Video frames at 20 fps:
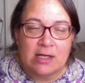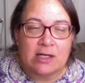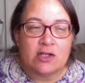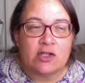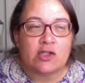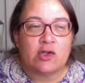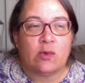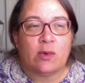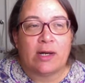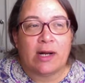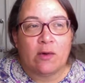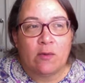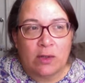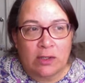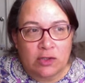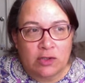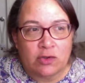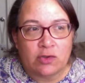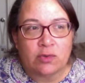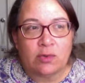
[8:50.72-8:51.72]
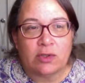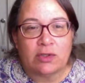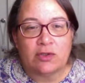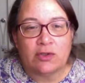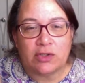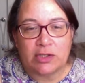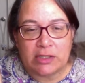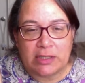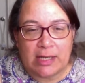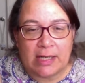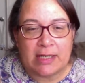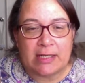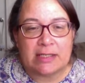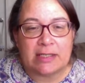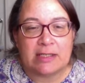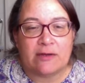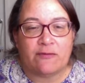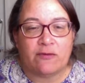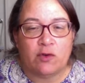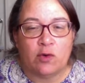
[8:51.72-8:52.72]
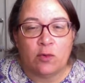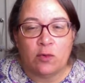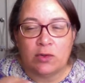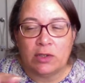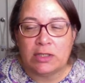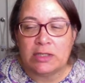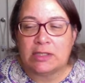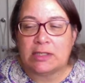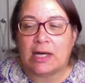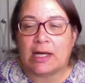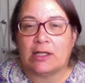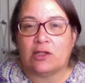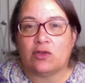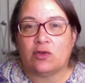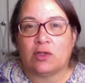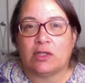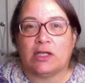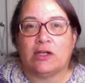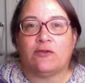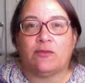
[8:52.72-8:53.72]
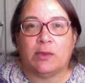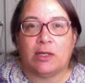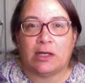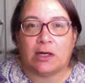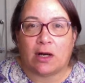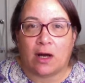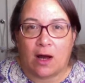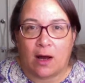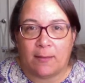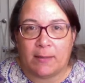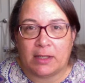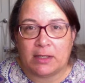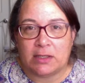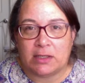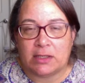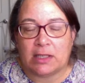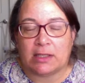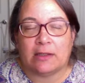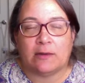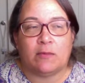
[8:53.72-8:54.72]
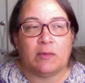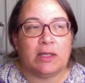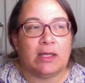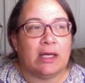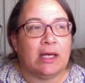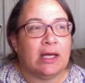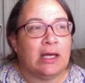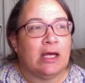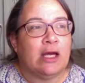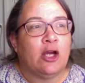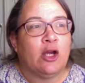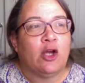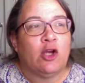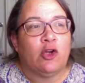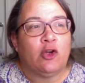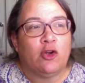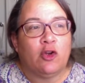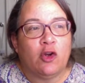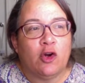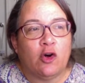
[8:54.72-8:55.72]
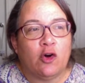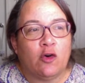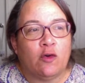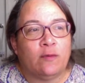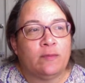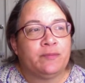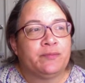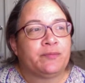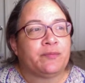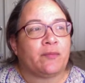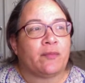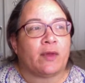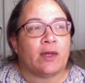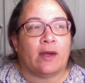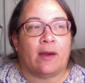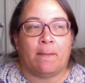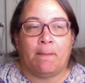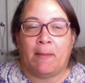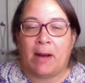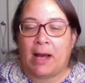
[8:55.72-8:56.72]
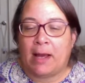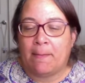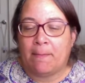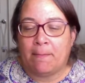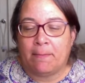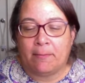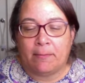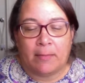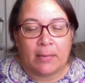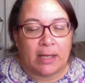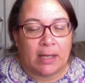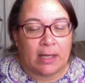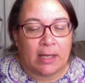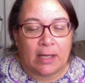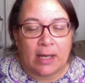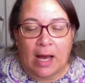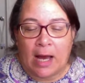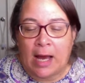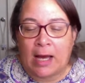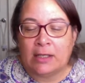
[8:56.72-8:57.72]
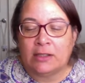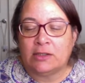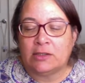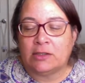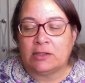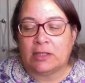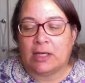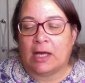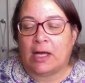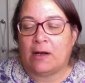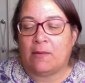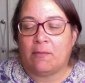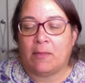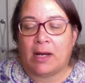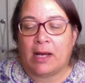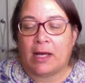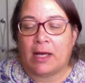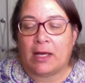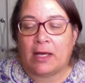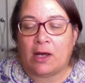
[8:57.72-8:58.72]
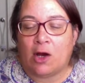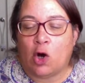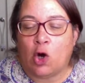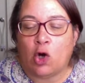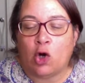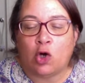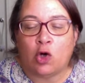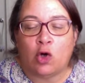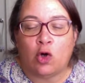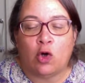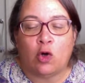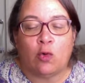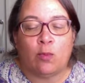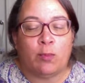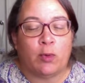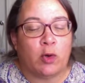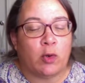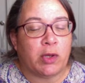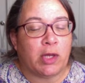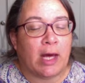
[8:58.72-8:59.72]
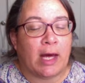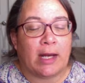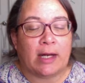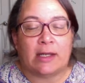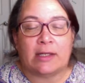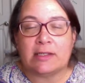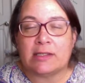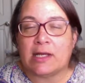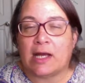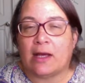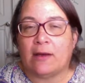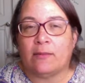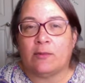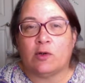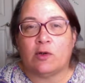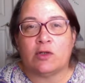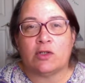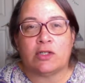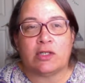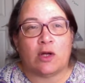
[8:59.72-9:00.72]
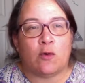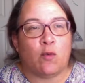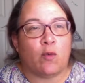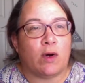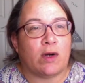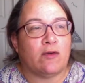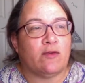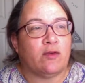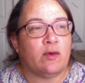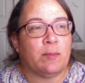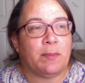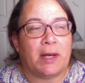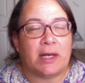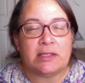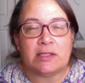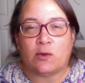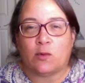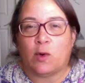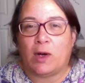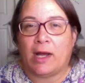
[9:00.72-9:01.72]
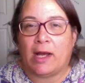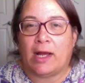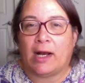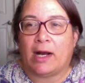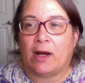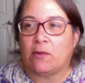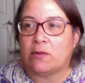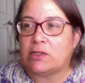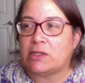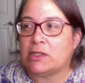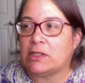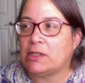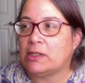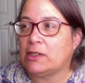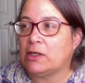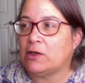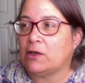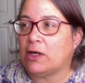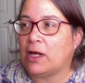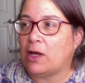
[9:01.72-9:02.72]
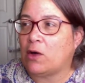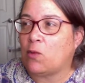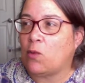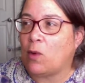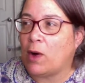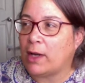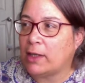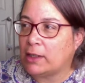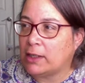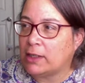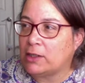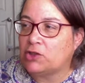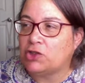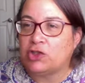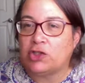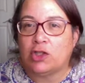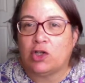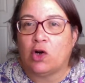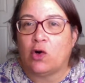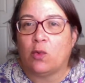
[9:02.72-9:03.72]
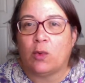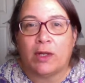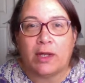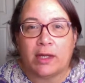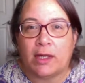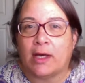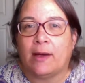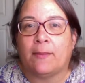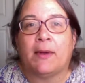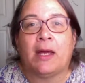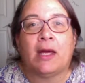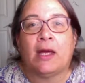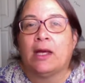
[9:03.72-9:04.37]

So what I want you to understand is, if you decide to leave me a comment telling me, you know, my aunt and my uncle both had Alzheimer's and one of them passed away, and I was sitting there like, why can't she go with him?